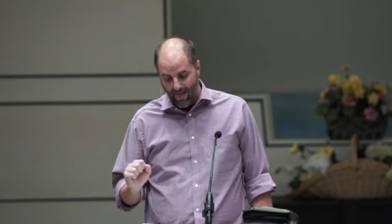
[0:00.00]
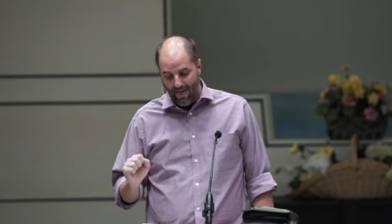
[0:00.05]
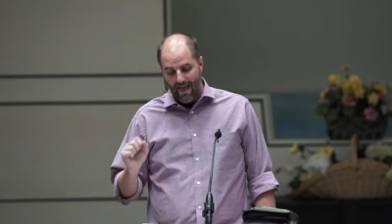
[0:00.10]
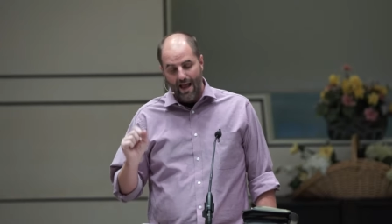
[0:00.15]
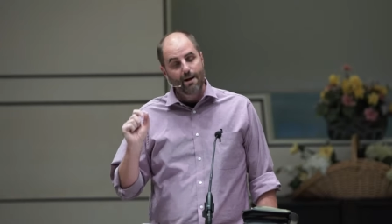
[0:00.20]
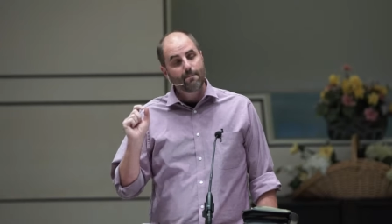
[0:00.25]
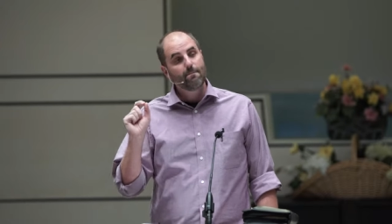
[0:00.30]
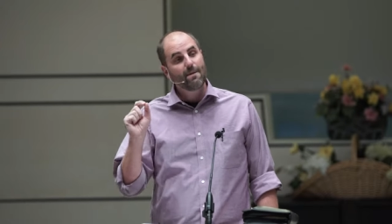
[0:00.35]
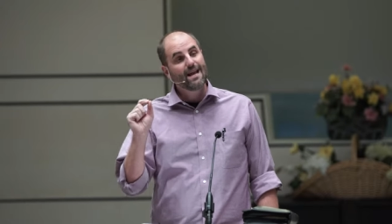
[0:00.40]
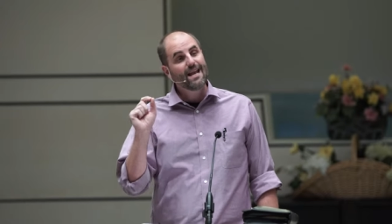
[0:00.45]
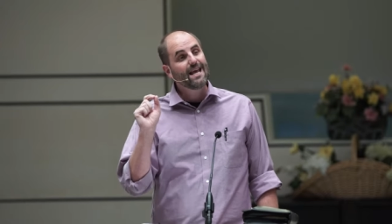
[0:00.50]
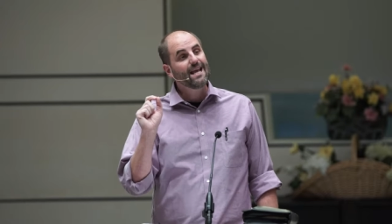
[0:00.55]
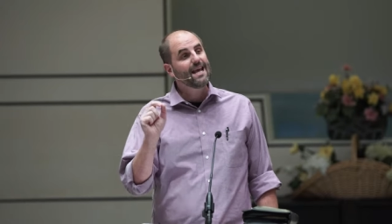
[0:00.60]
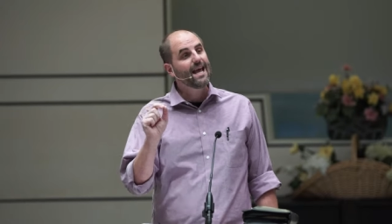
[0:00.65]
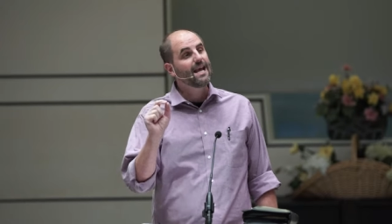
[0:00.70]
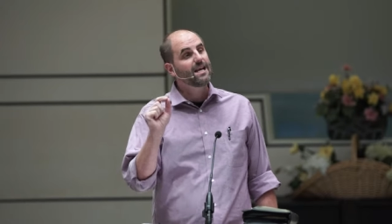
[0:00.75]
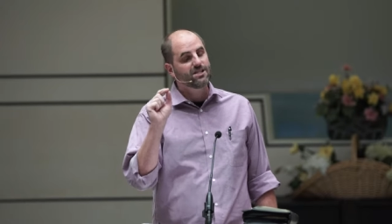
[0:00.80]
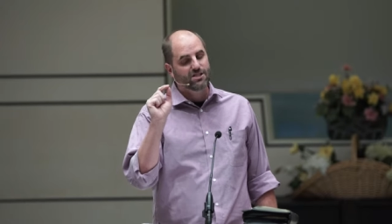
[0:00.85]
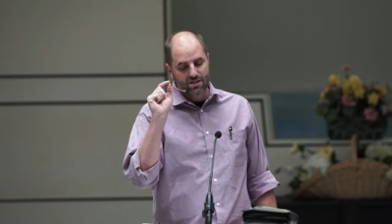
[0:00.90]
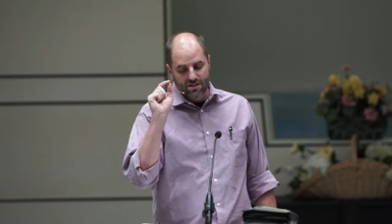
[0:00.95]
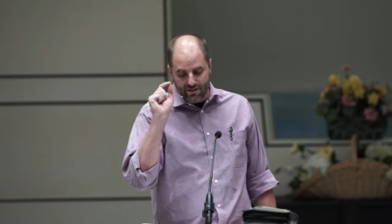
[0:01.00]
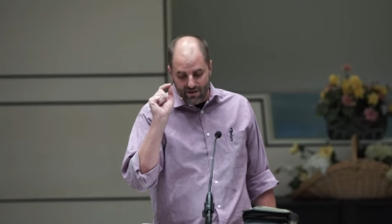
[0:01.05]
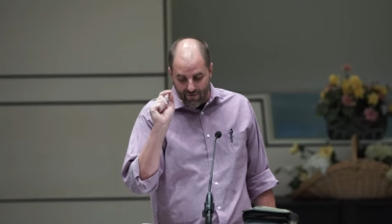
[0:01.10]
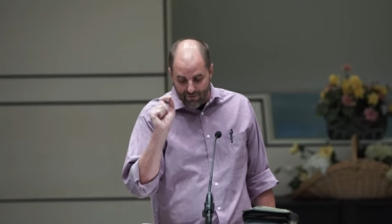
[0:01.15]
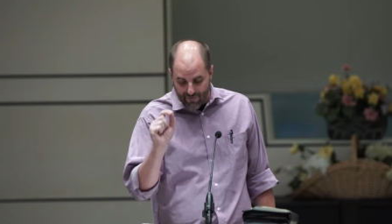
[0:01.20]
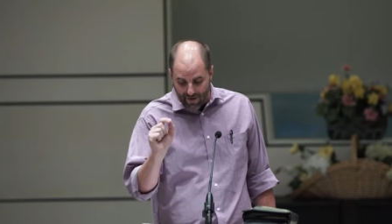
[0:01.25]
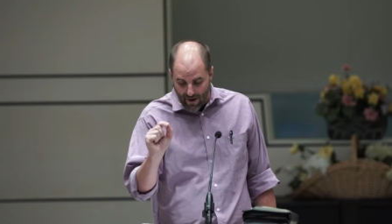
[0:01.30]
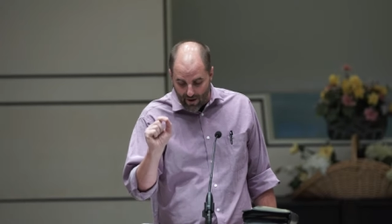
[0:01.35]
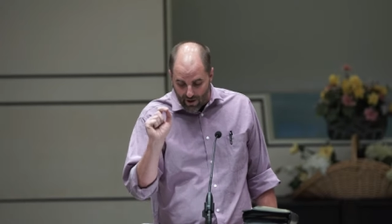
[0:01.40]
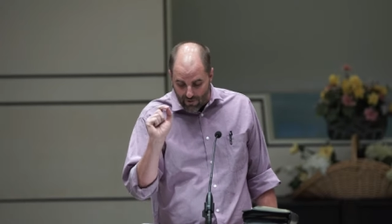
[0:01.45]
In many cases, the
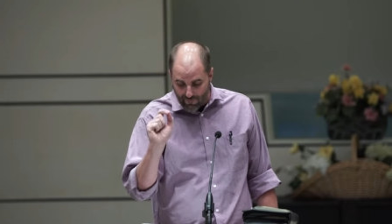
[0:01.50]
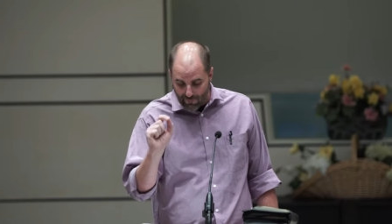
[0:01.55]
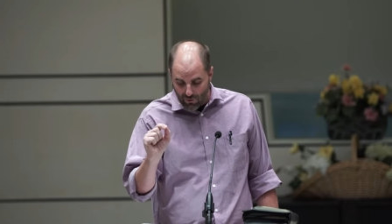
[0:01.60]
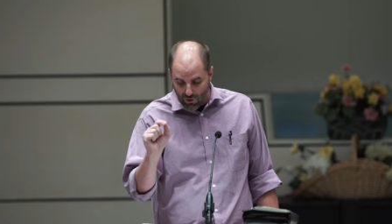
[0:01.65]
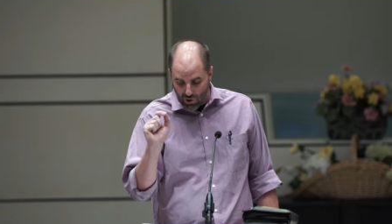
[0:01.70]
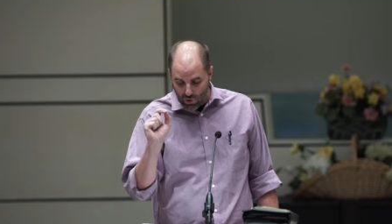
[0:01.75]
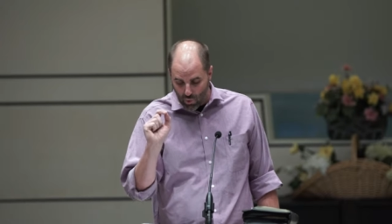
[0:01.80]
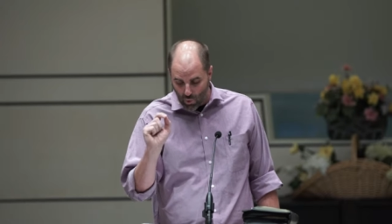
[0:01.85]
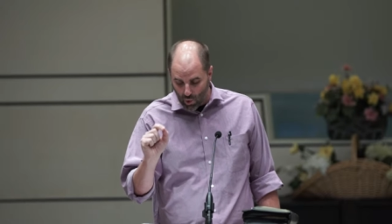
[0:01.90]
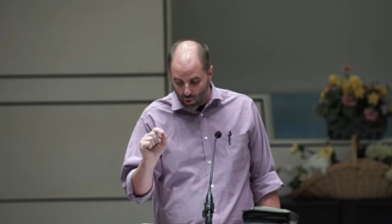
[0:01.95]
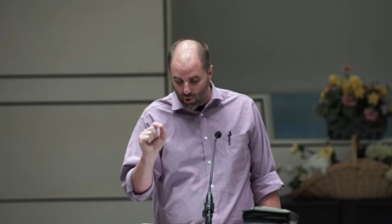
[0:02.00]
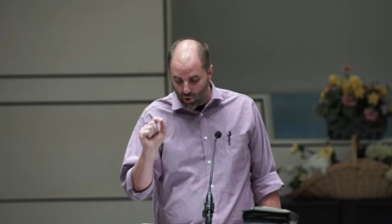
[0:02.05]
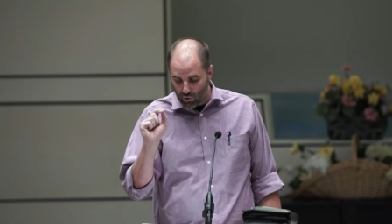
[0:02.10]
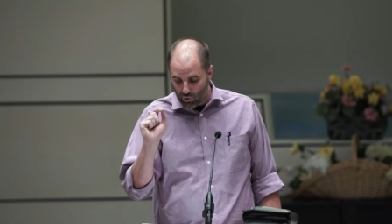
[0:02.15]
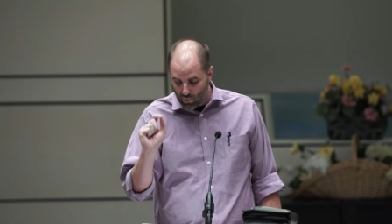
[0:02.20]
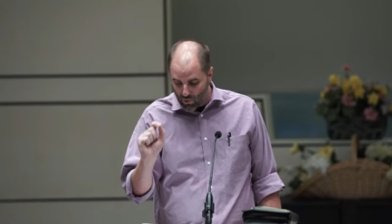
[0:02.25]
very first word